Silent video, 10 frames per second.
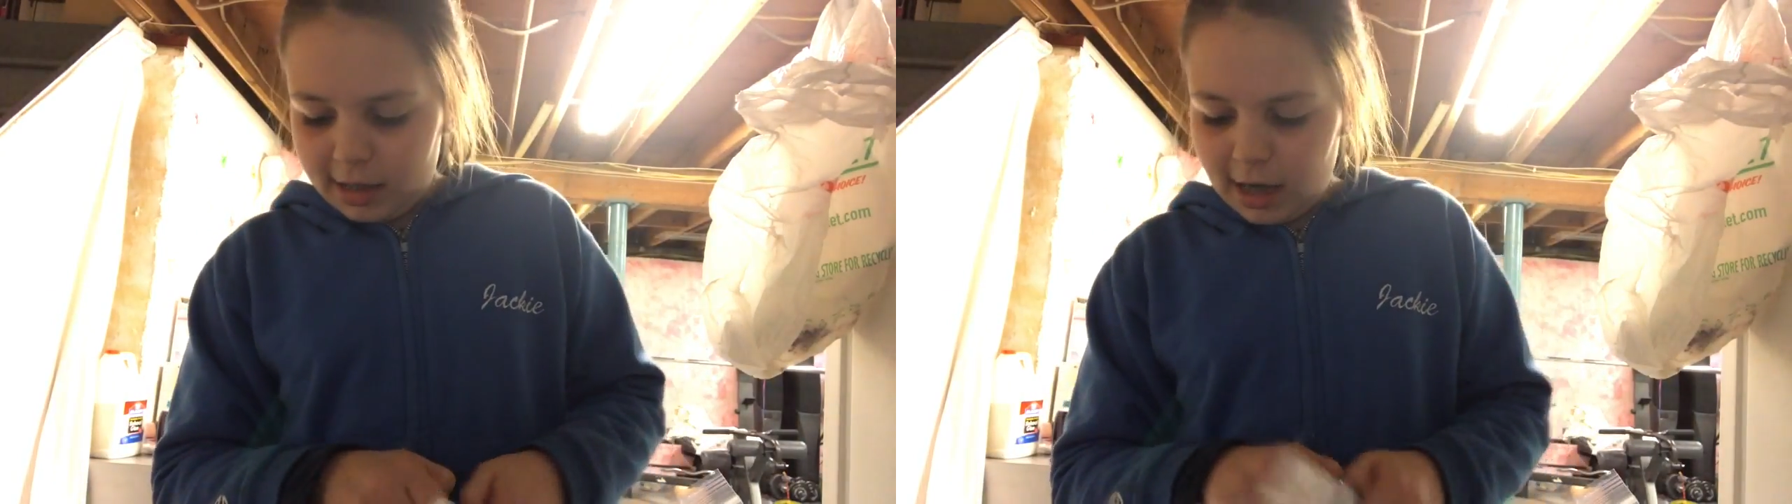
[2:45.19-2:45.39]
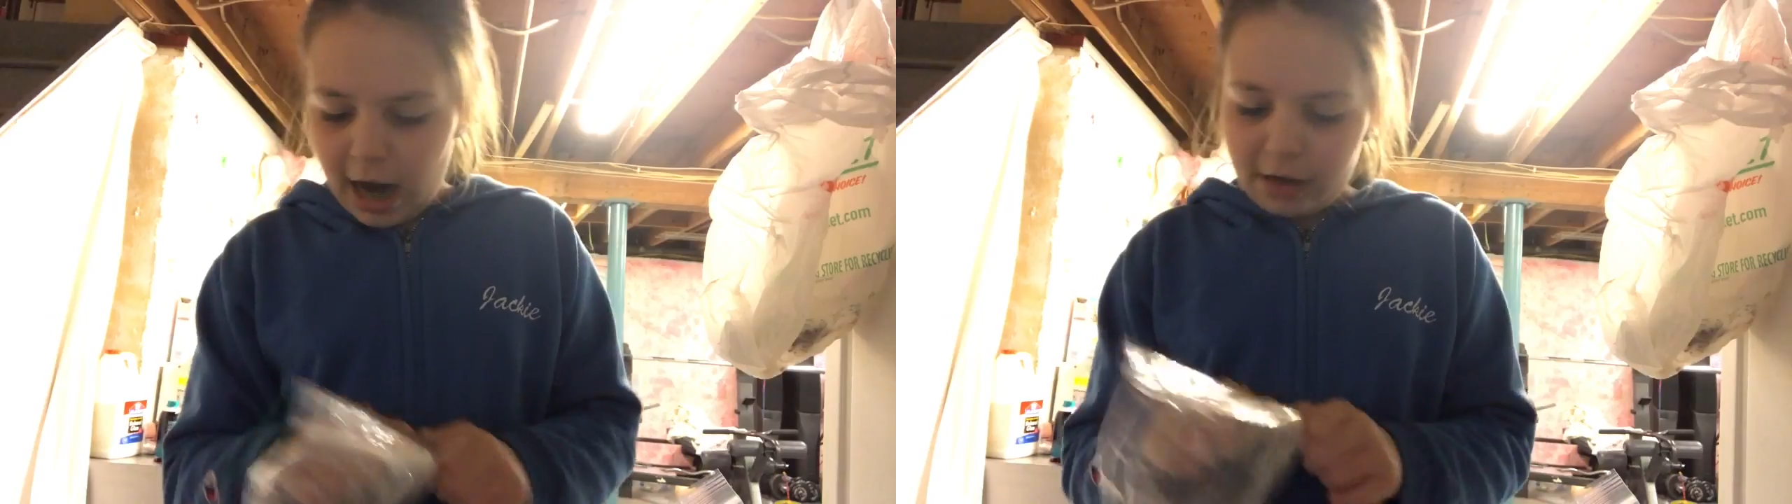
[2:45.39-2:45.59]

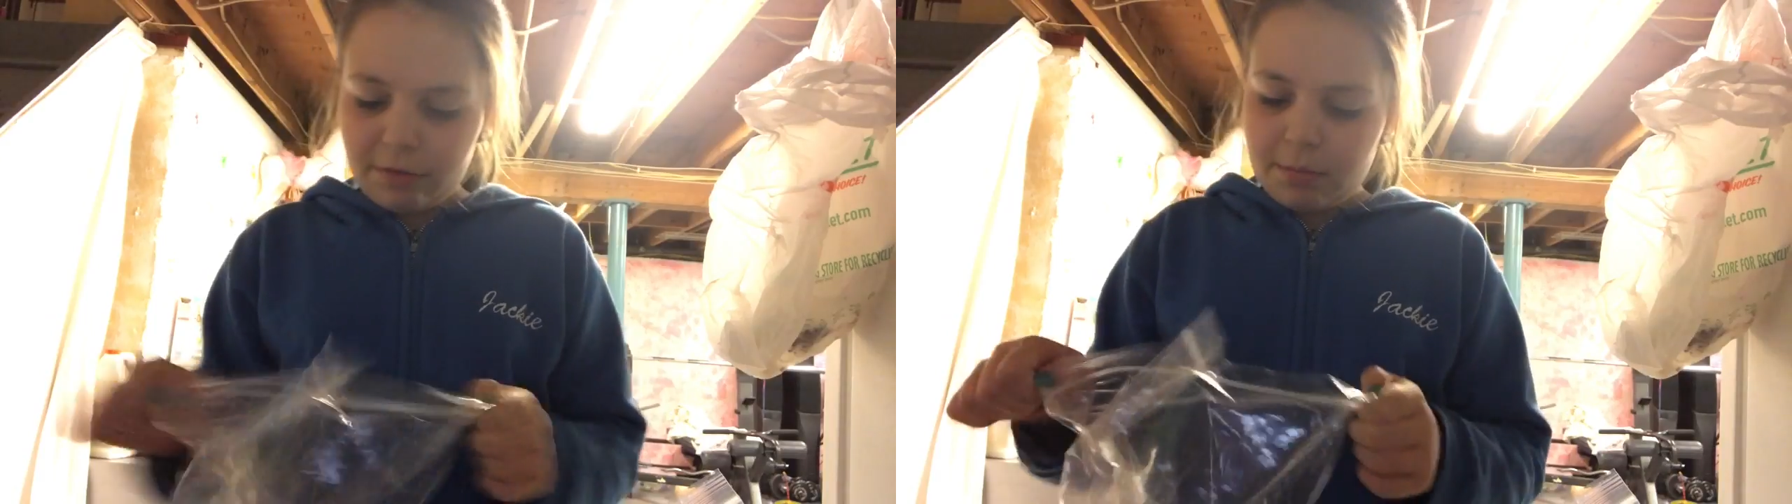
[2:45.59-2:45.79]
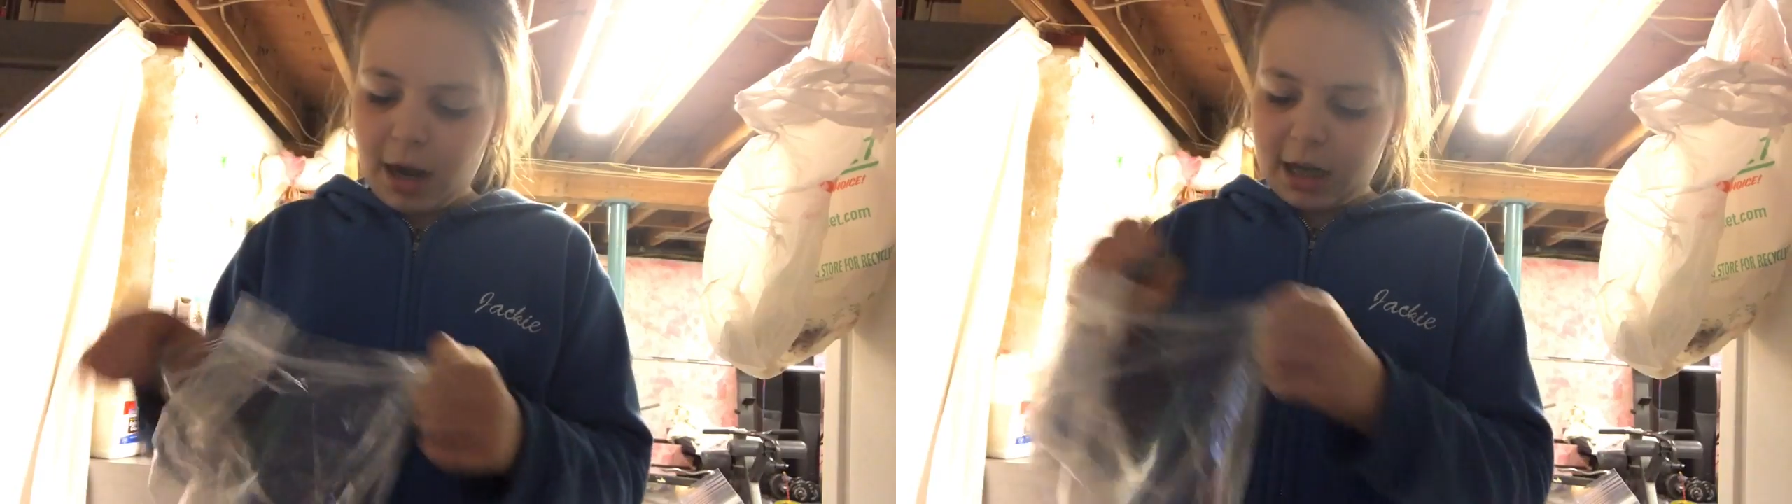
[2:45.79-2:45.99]
kind
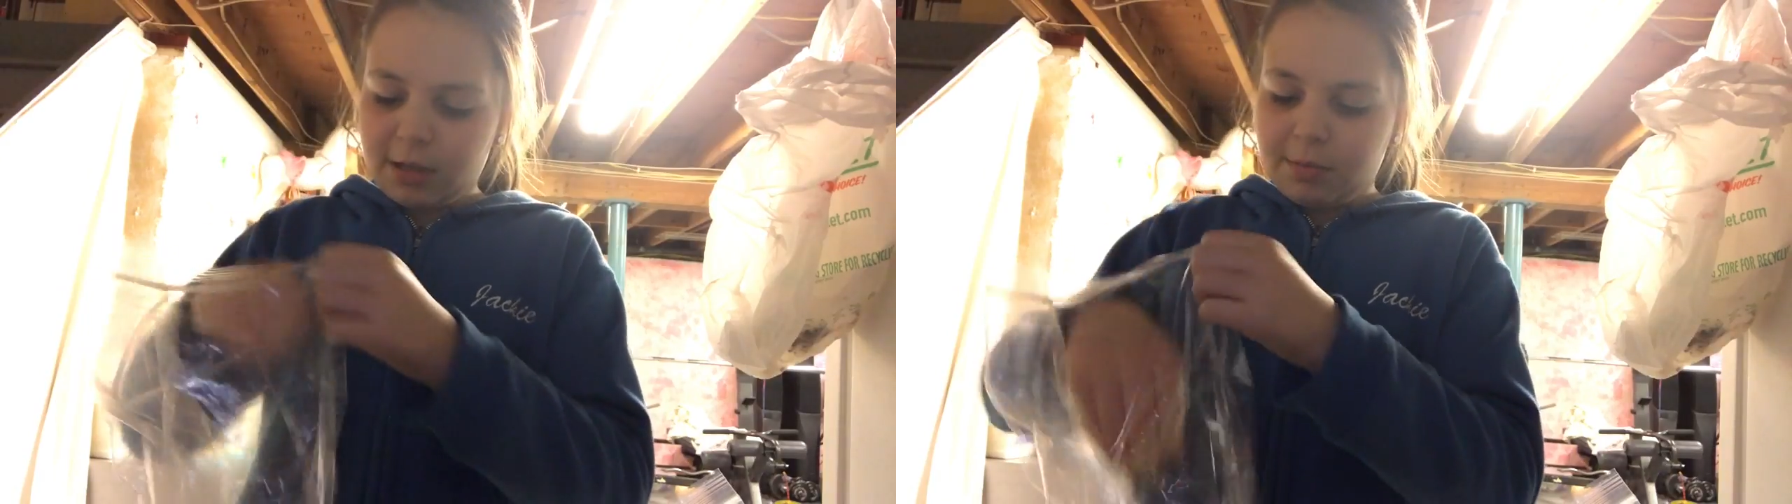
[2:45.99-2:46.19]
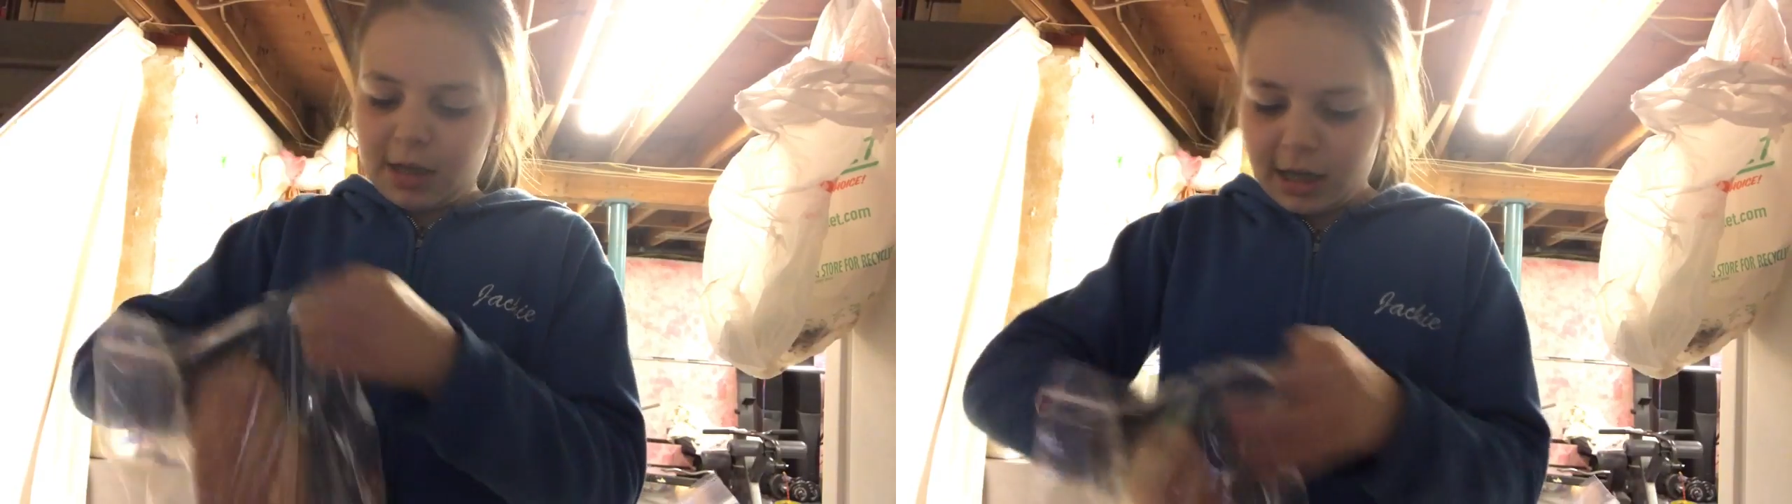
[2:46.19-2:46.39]
of
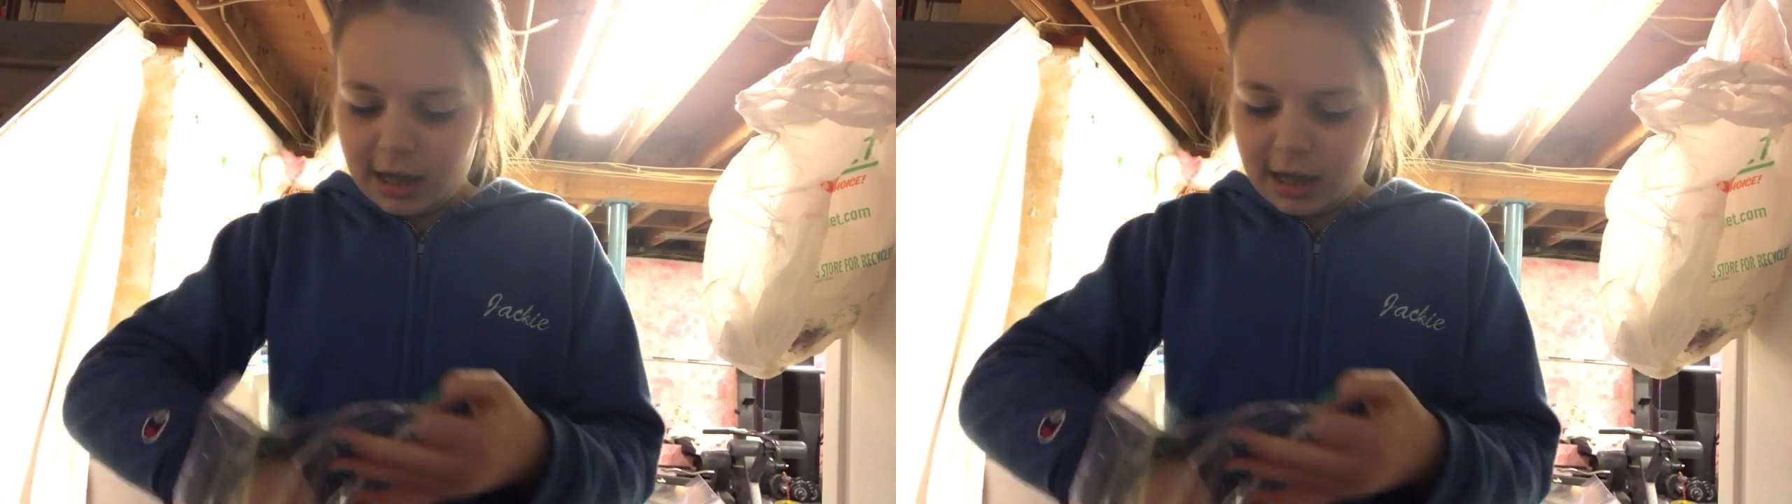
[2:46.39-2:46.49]
reminds me